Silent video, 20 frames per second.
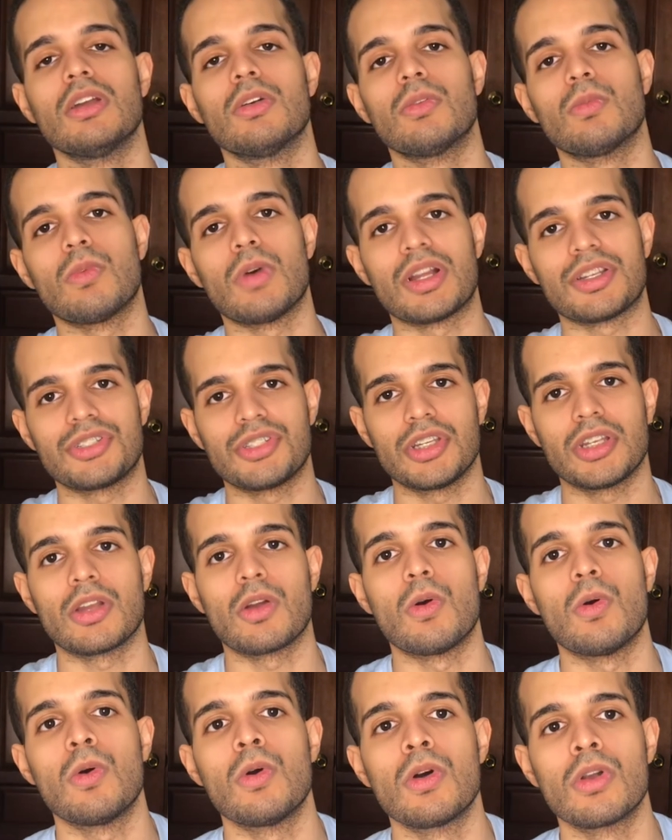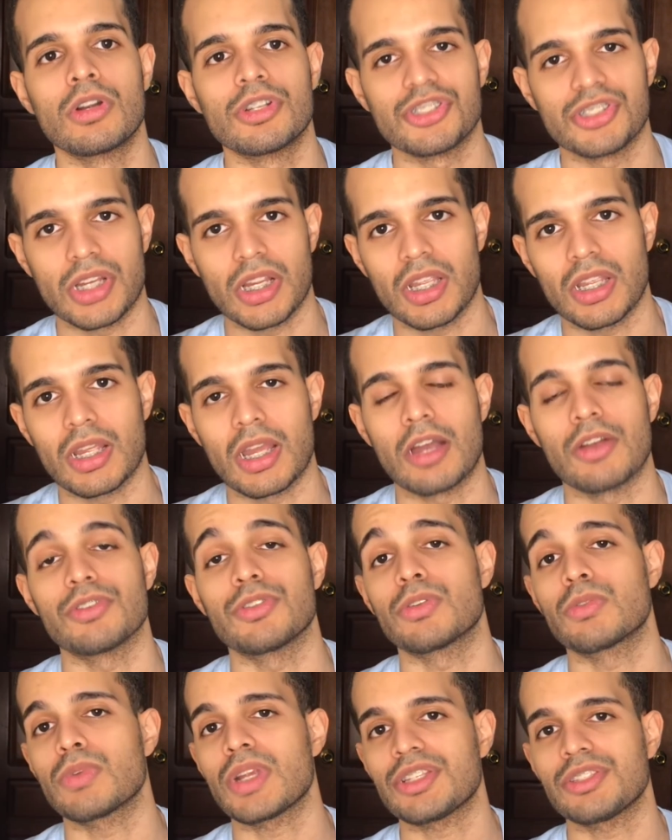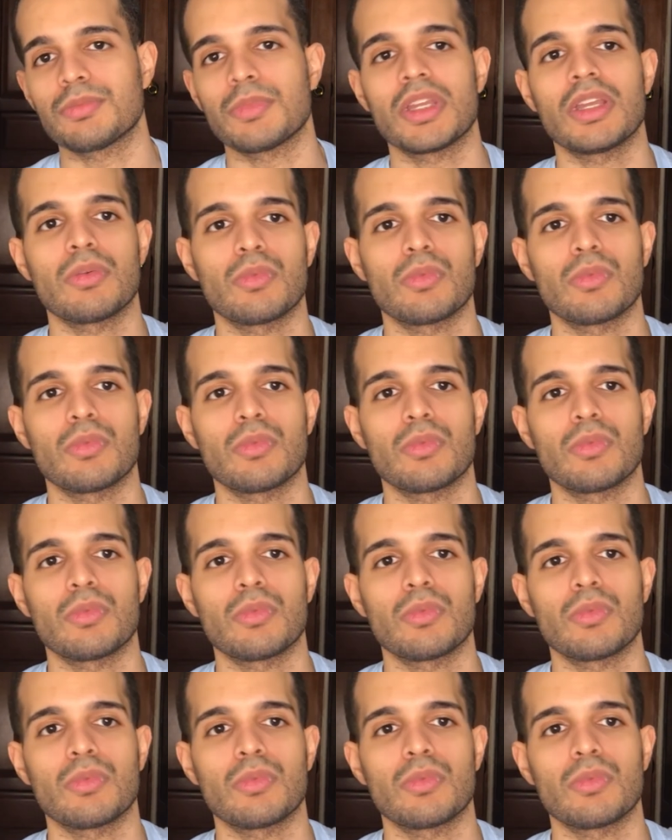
watching or checking out your resume,